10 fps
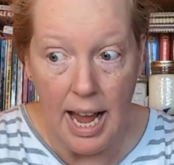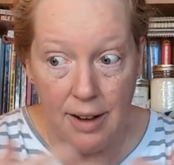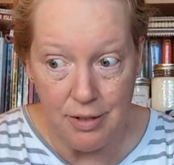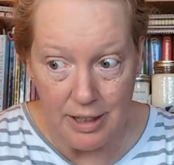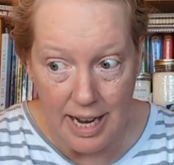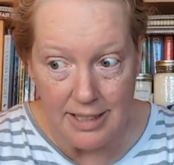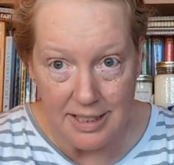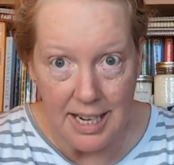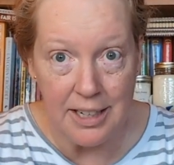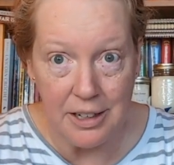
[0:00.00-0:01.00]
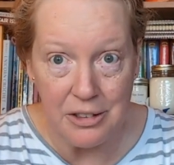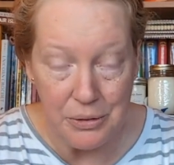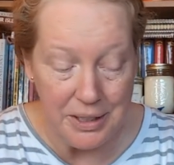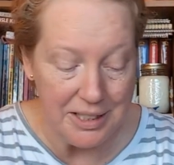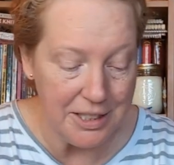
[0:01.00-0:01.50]
after casting on
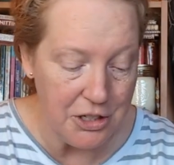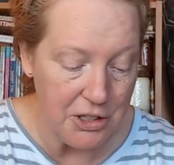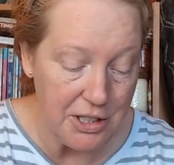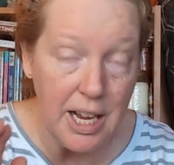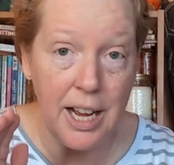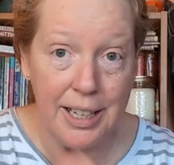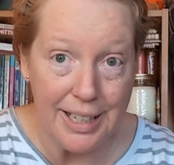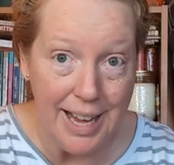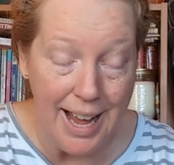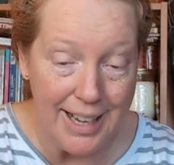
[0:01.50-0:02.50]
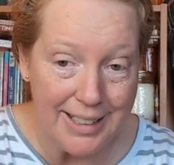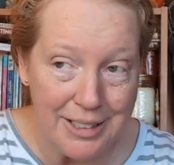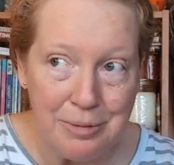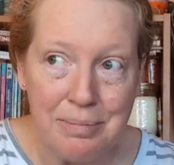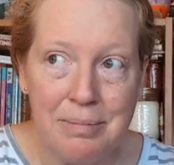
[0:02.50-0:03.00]
120 stitches,
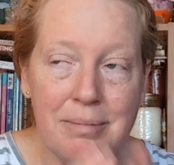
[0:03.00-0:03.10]
again,